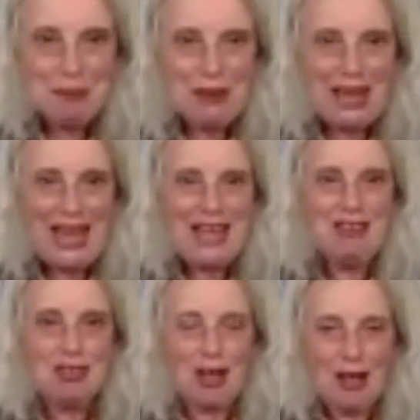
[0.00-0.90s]
and
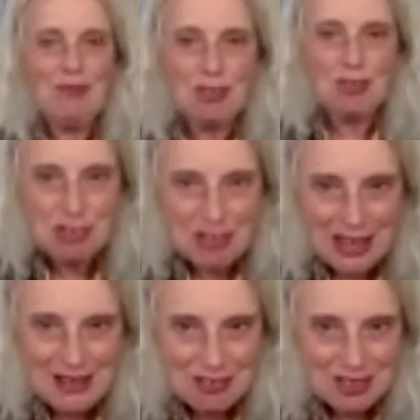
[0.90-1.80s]

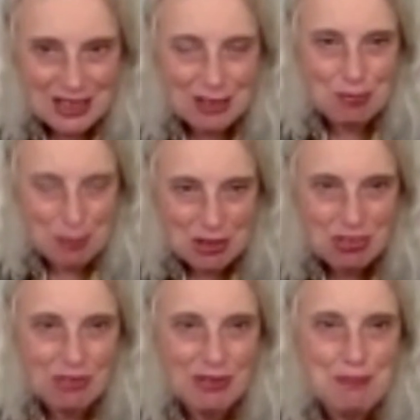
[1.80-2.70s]
understand things
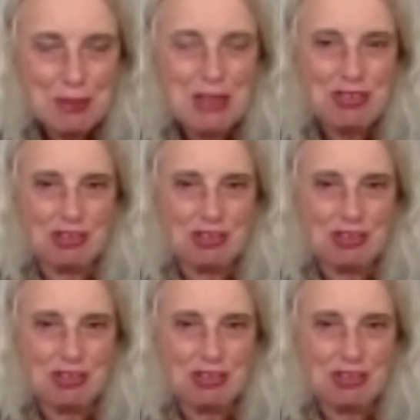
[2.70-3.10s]
better and better.